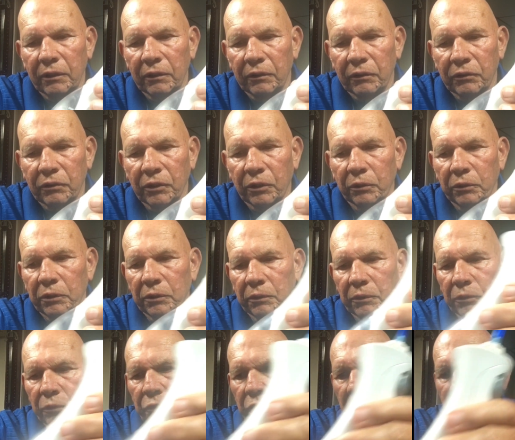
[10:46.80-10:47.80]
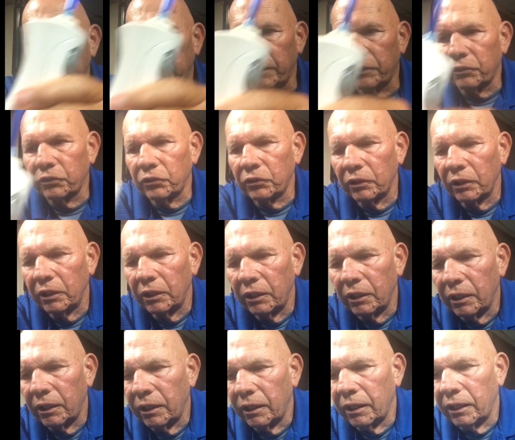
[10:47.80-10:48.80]
So you're using this,
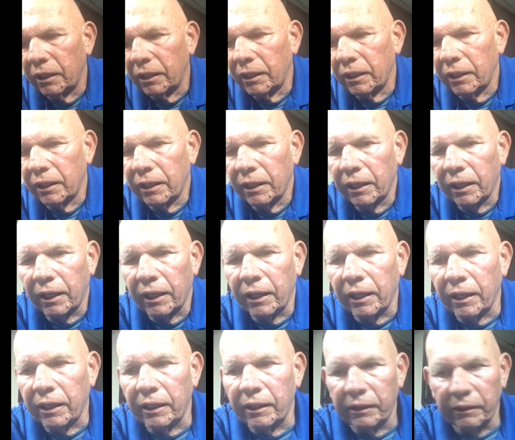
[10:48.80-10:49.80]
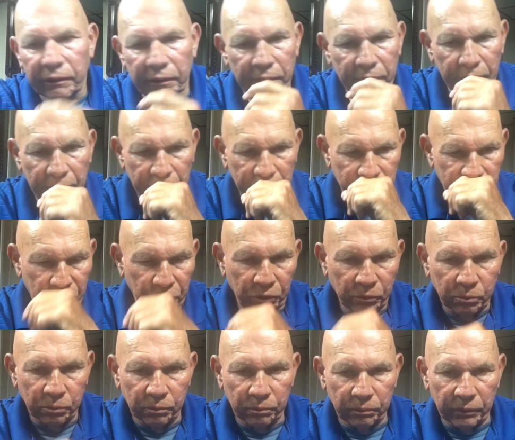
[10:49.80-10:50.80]
and
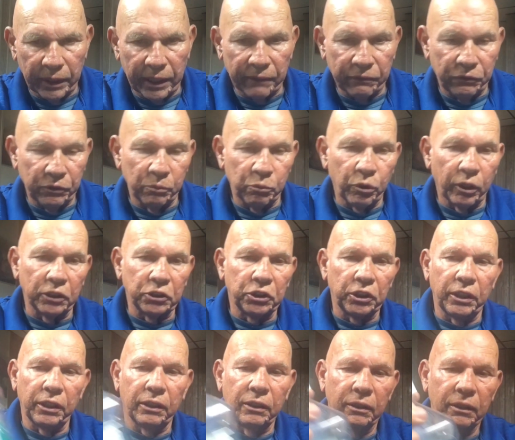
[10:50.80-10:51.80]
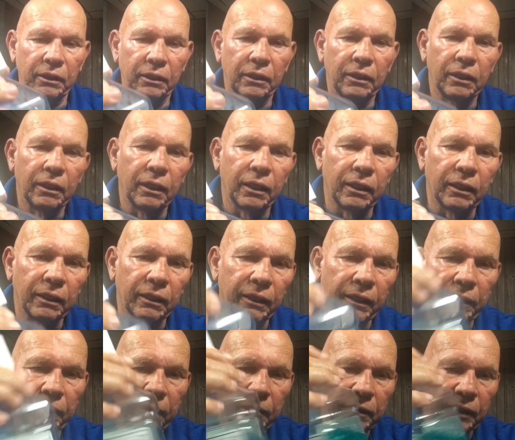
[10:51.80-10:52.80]
after brushing,
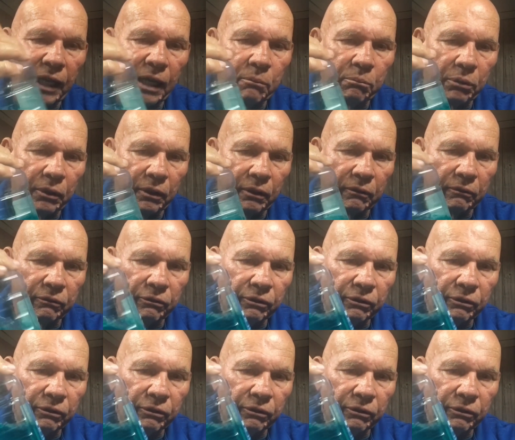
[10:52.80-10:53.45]
any type of